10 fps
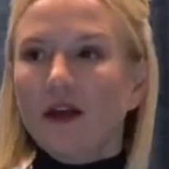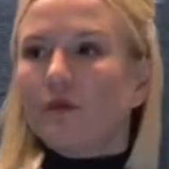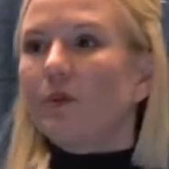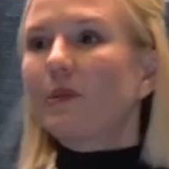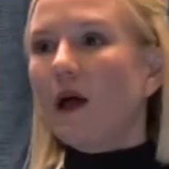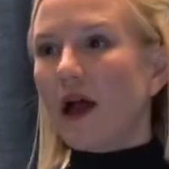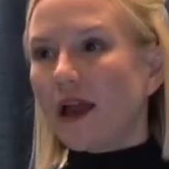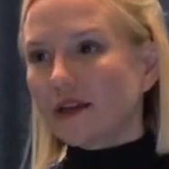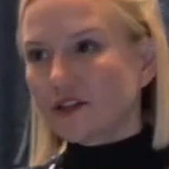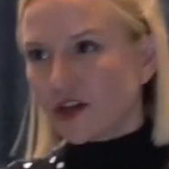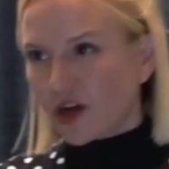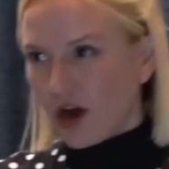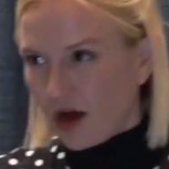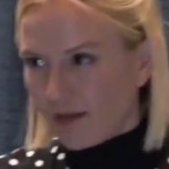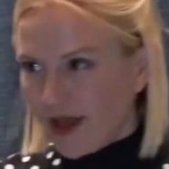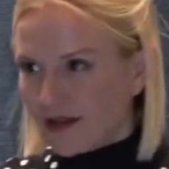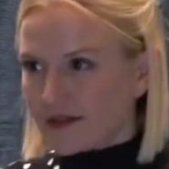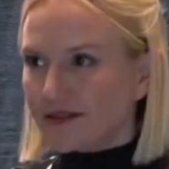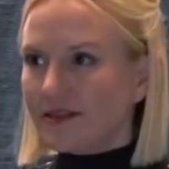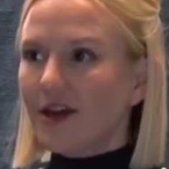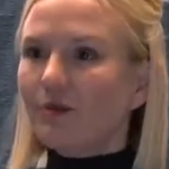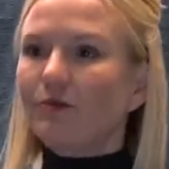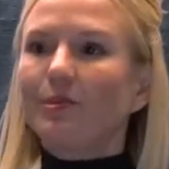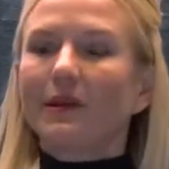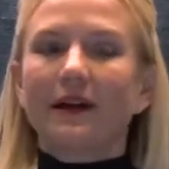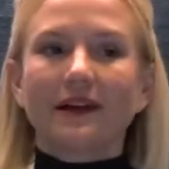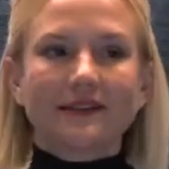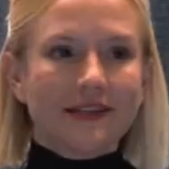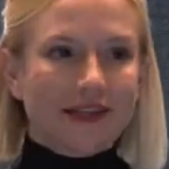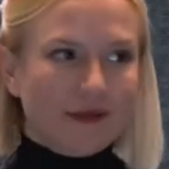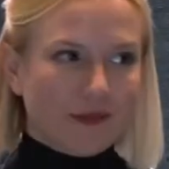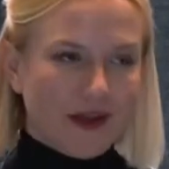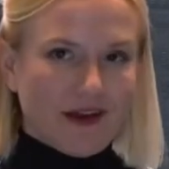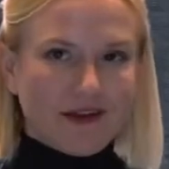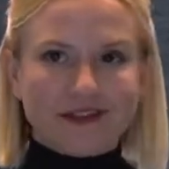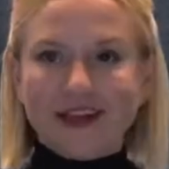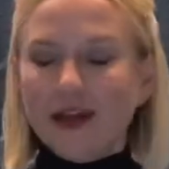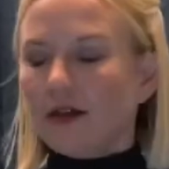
replying to comments, replying to emails,